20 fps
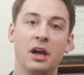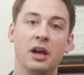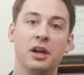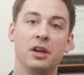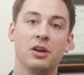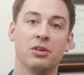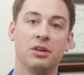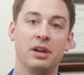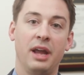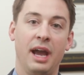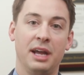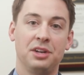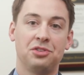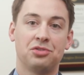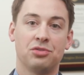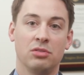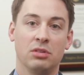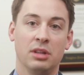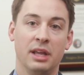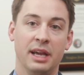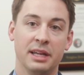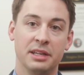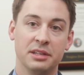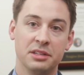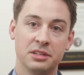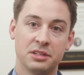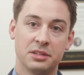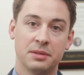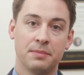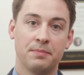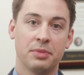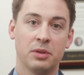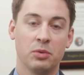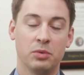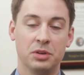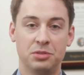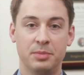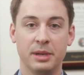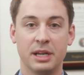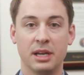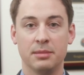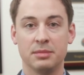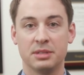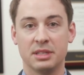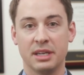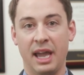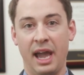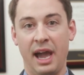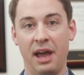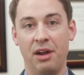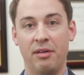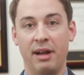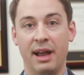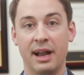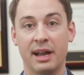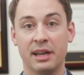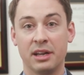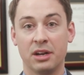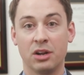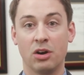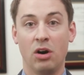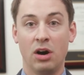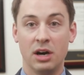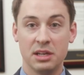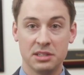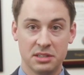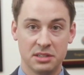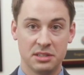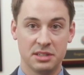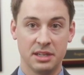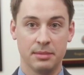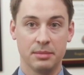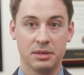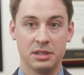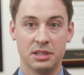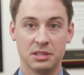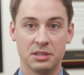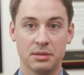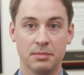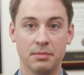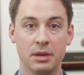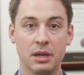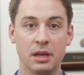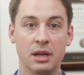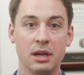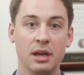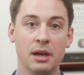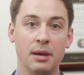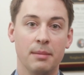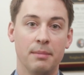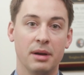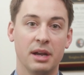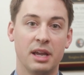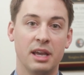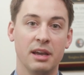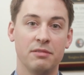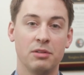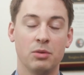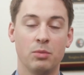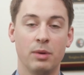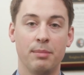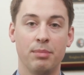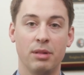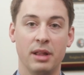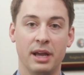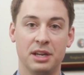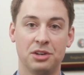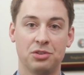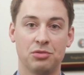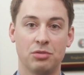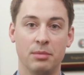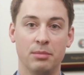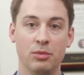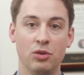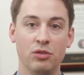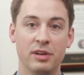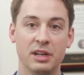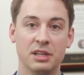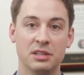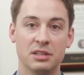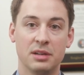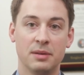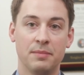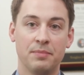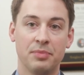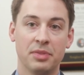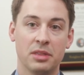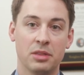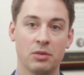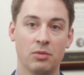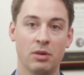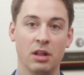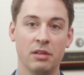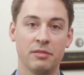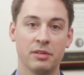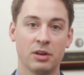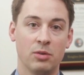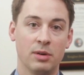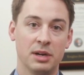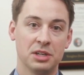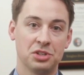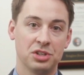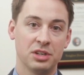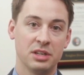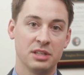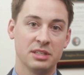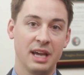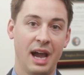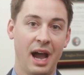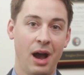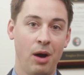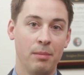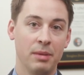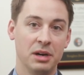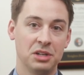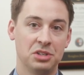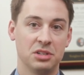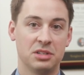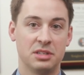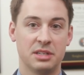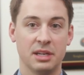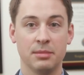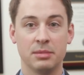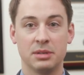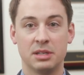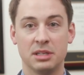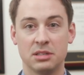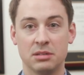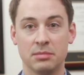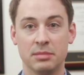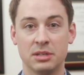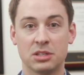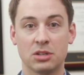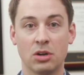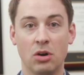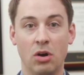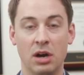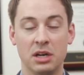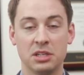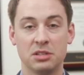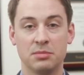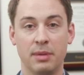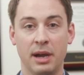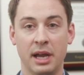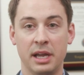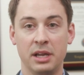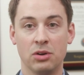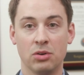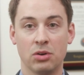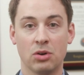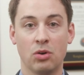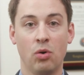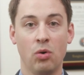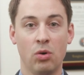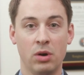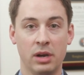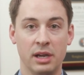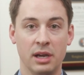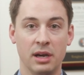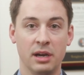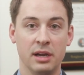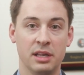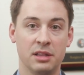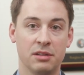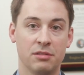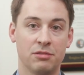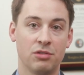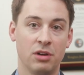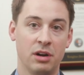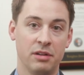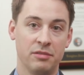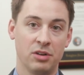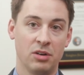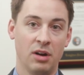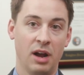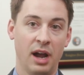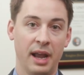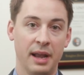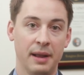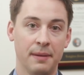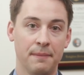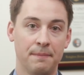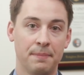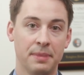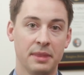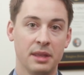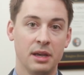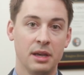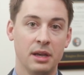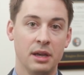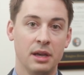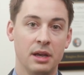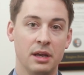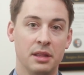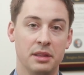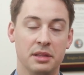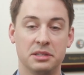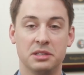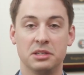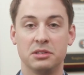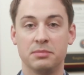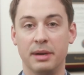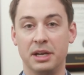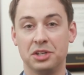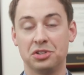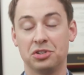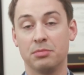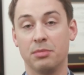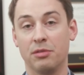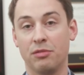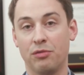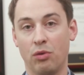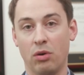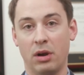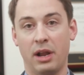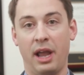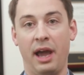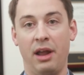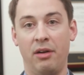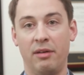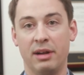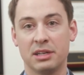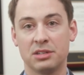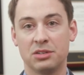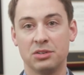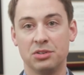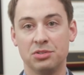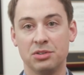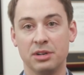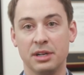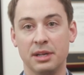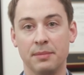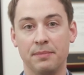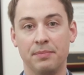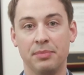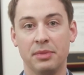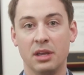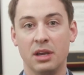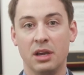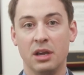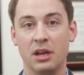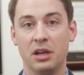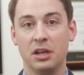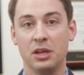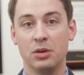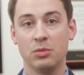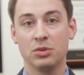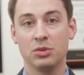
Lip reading: Your natural lens, which becomes the cataract, can cause astigmatism, but given we plan to remove it, the relevant question is how much astigmatism is caused by your cornea in the front of your eye. This is measured before cataract surgery. You